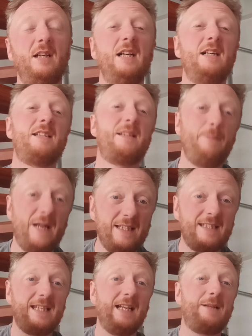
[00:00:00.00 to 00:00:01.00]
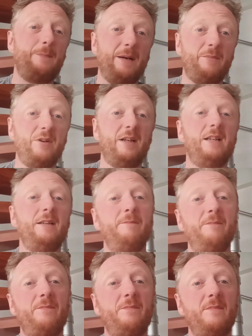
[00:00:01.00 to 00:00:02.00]
Semantic memory
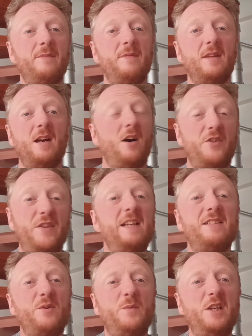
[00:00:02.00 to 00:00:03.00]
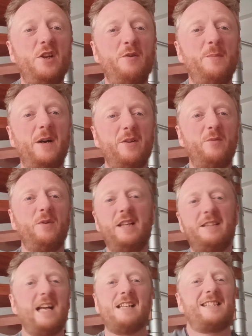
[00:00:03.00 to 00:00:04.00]
are things that we know about the,
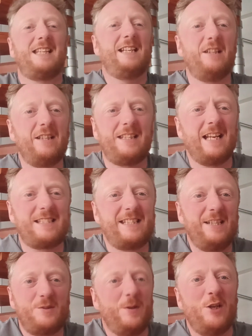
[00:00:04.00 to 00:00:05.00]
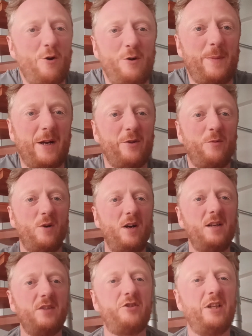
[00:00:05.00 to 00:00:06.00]
that's, thing, that's things we know about the
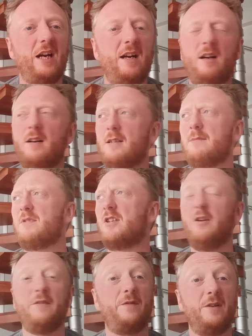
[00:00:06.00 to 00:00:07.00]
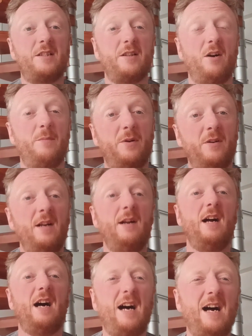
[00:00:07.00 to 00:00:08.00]
world, yeah? Uh, so, for example,
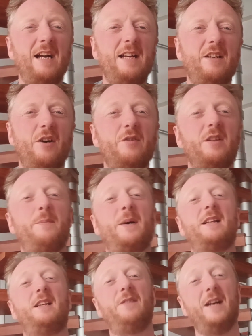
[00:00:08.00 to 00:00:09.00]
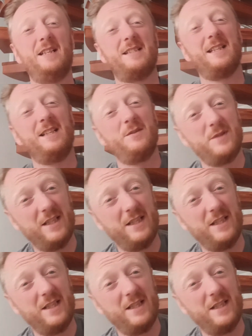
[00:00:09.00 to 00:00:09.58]
I know that the Battle of Hastings was in